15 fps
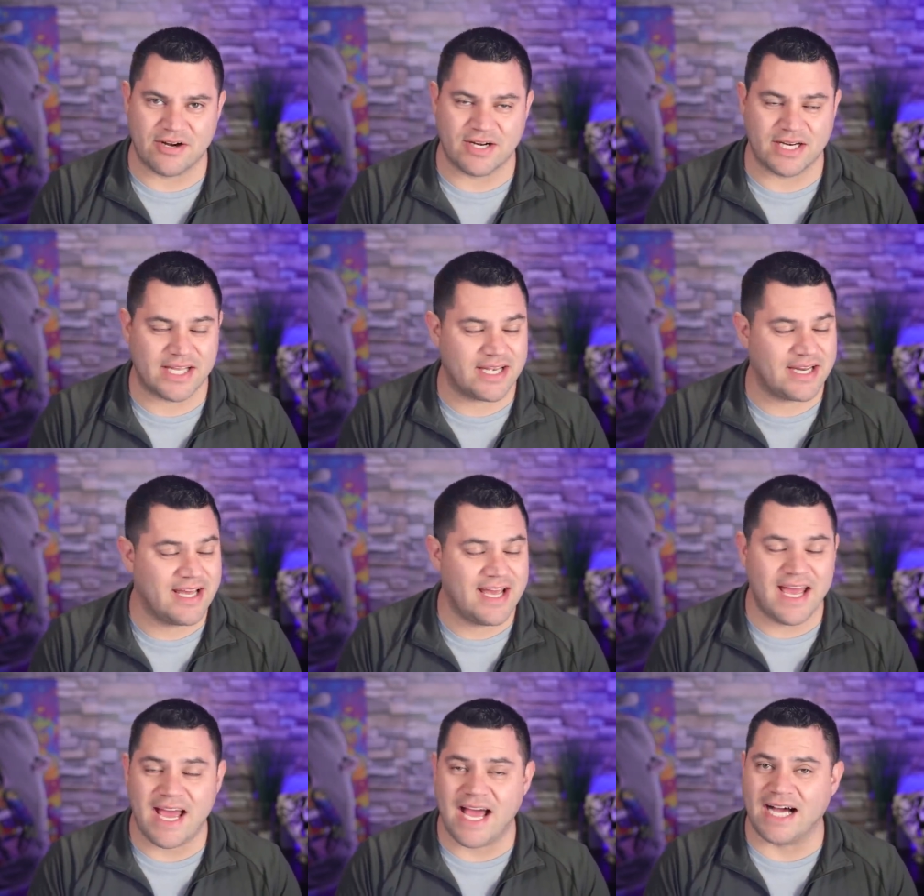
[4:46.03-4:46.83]
And again,
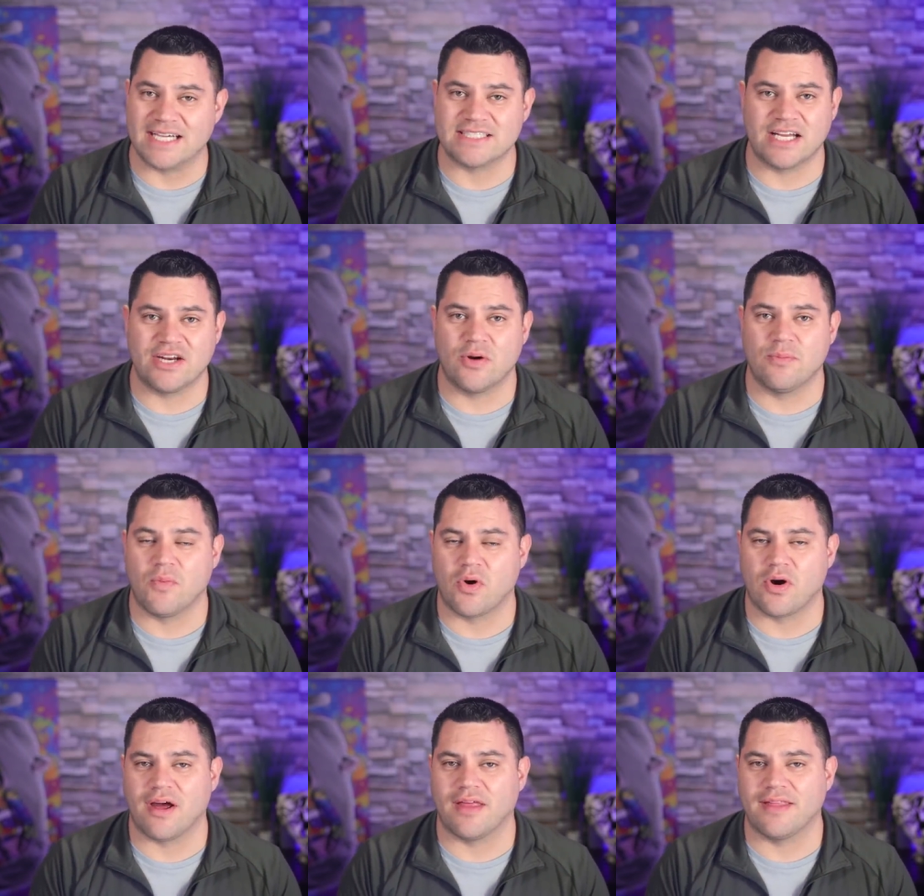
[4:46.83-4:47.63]
as I know
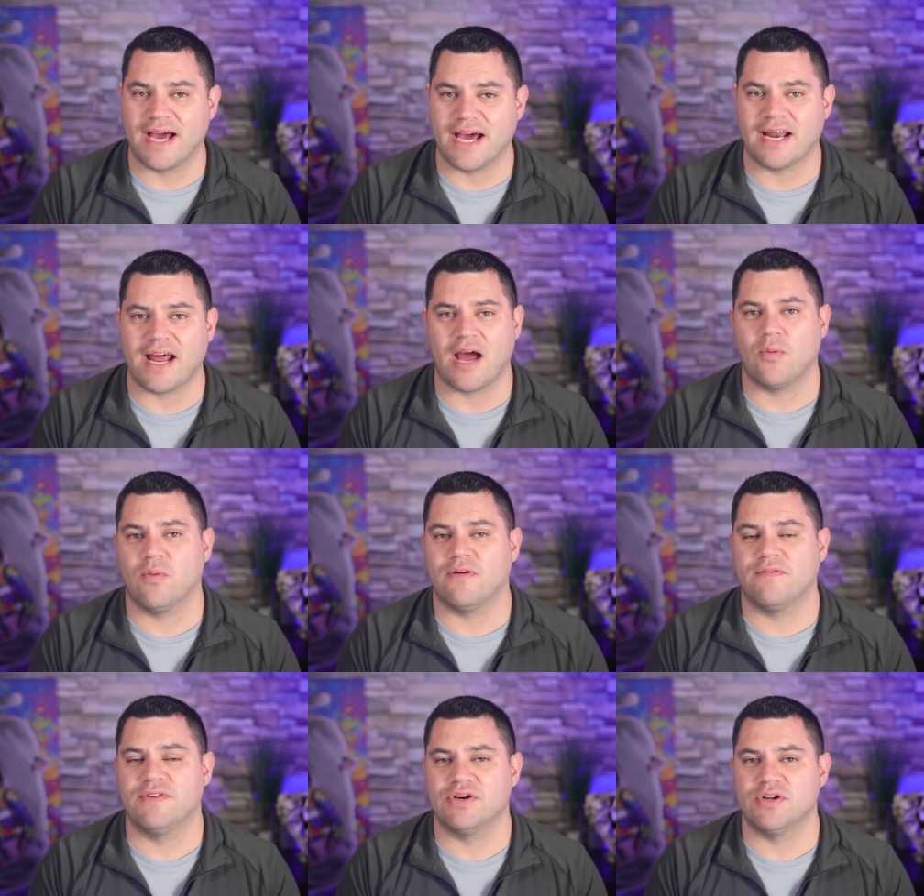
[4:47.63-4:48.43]
more on that, I
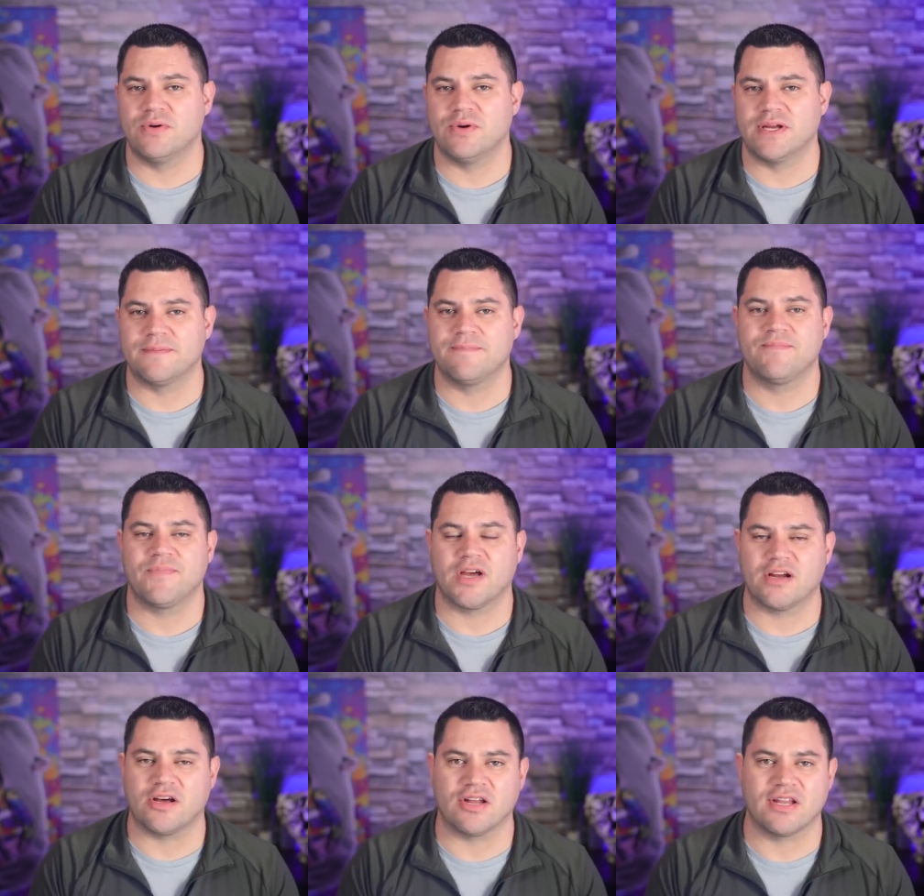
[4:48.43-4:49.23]
will fill you in
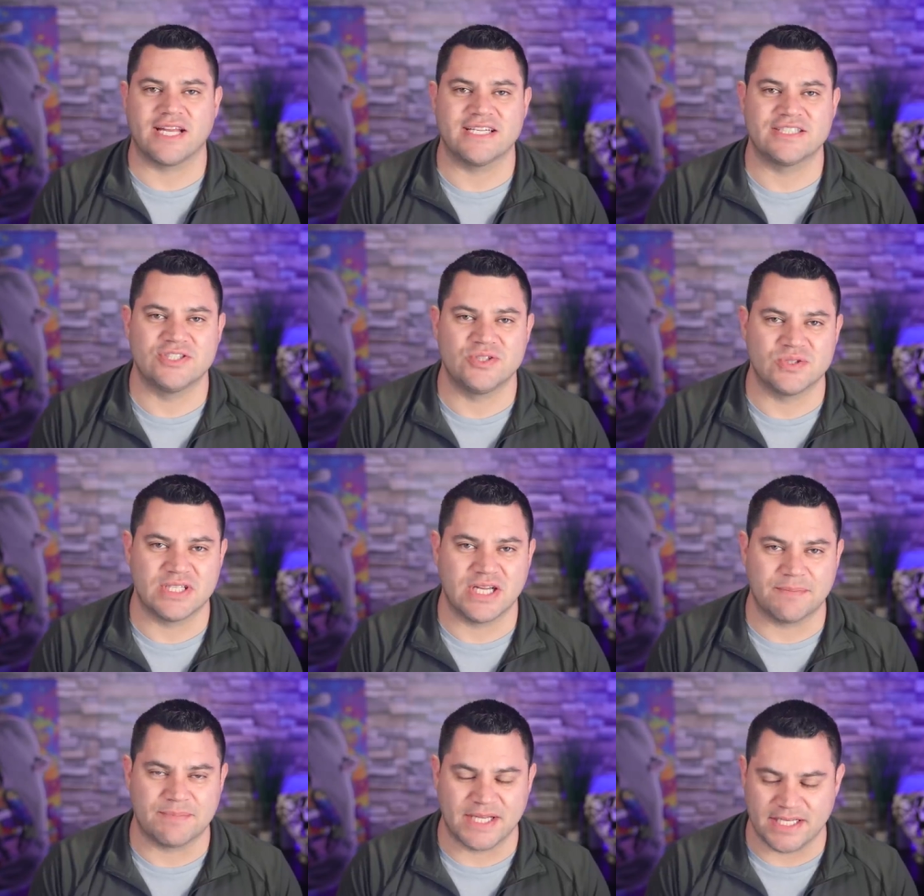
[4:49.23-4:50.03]
on all latest news
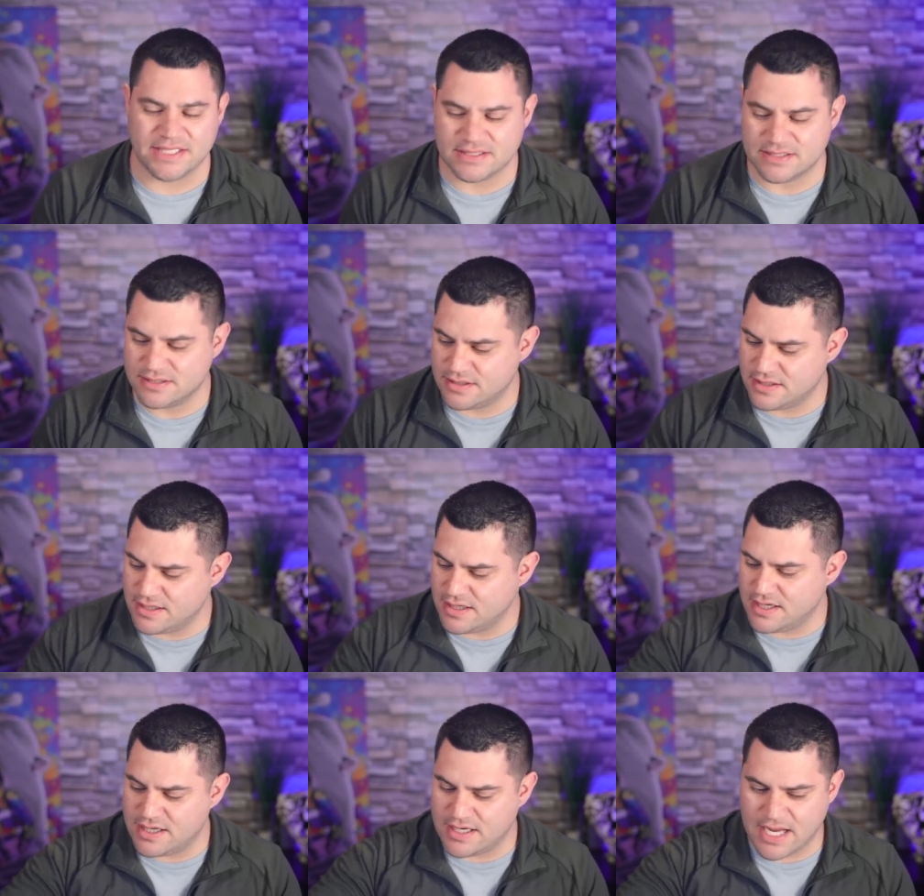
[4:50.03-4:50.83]
and updates.
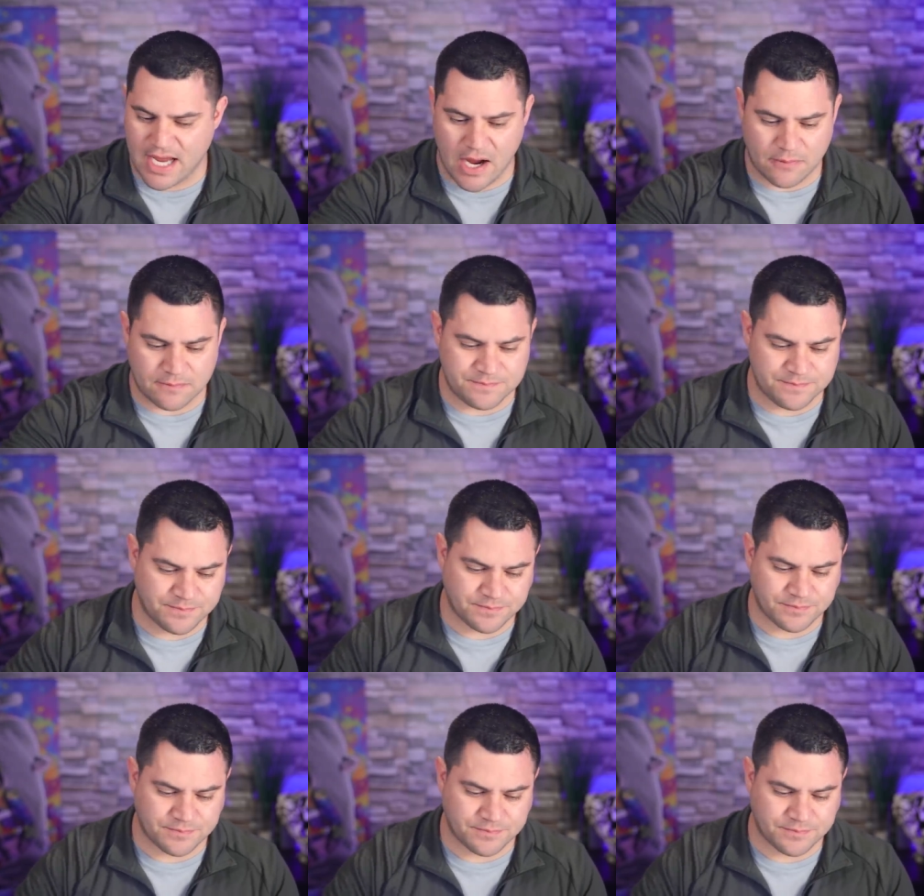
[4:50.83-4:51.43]
Now,